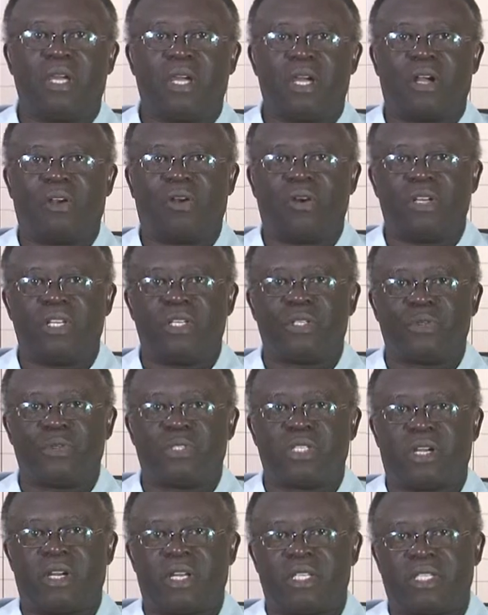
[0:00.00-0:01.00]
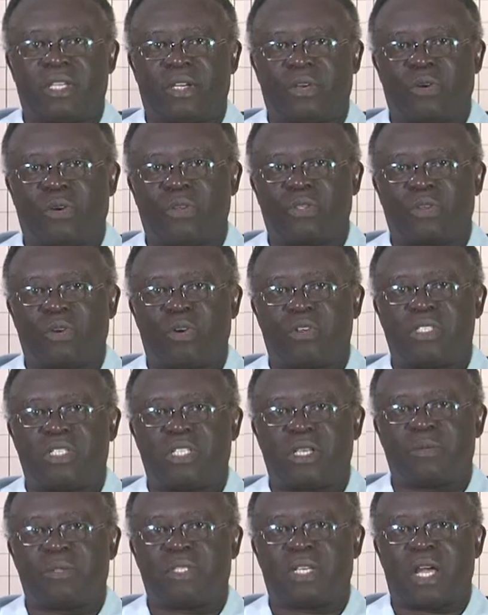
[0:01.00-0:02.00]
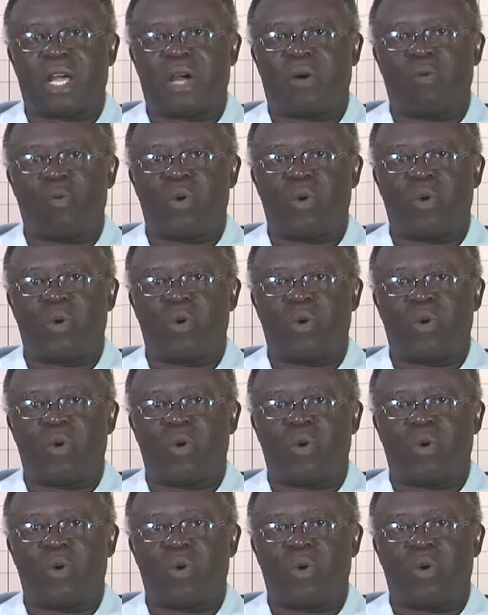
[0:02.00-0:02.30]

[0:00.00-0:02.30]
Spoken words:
According to Sarantakos, concepts are